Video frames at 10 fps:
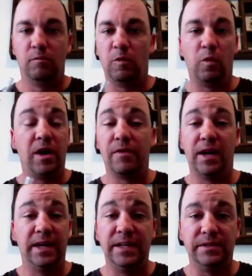whenever I
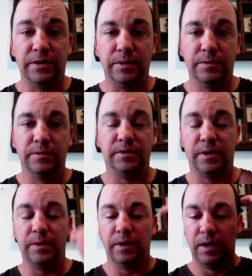need to.
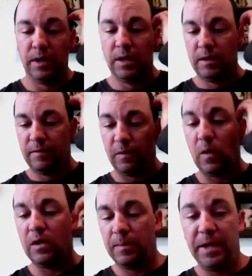So
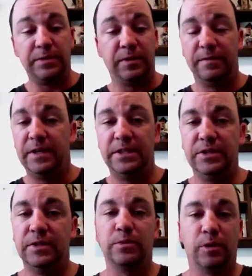400 mesh with the VG
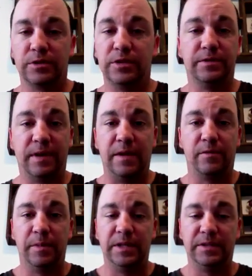juice works just fine
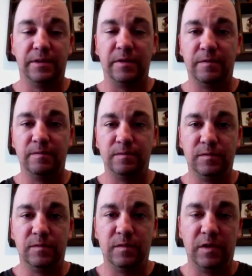for me. So that
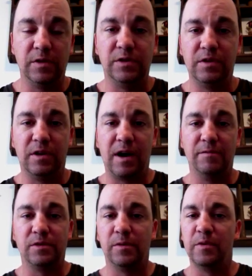those of you that are
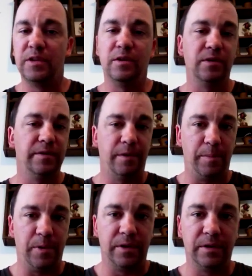having trouble with it, don't give
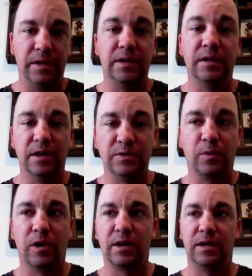up on it. It does
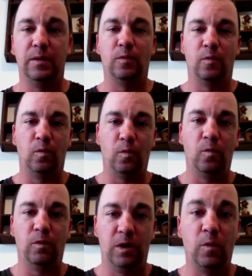work, and
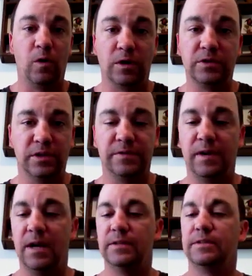it'll work just
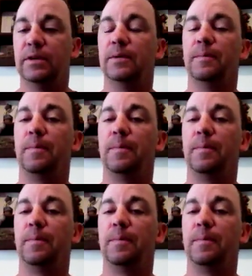fine. So